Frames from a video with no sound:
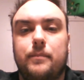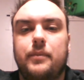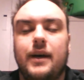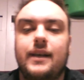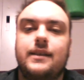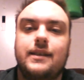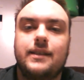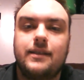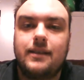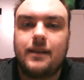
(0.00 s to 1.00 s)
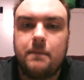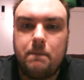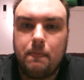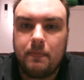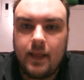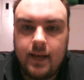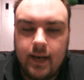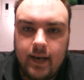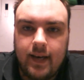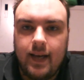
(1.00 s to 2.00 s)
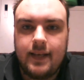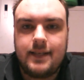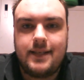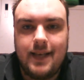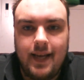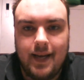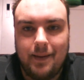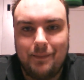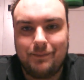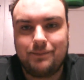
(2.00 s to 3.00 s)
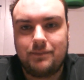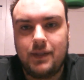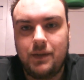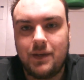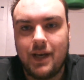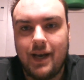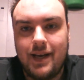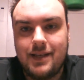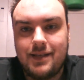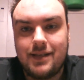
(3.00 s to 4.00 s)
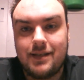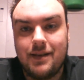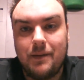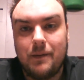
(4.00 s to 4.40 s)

But, God damn, you guys